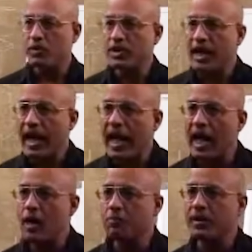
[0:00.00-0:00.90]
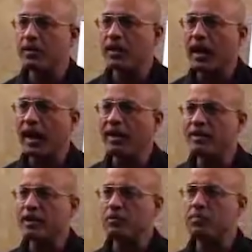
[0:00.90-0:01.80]
which help in
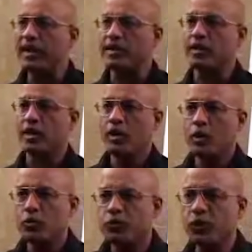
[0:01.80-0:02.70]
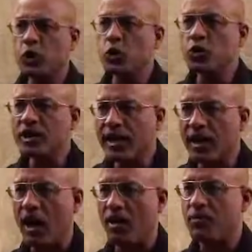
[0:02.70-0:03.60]
ultimate fusion
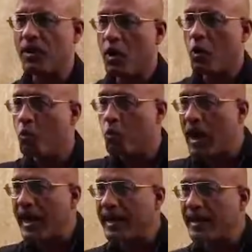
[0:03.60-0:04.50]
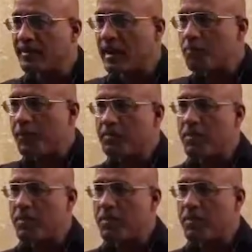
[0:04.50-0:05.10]
of virus lipid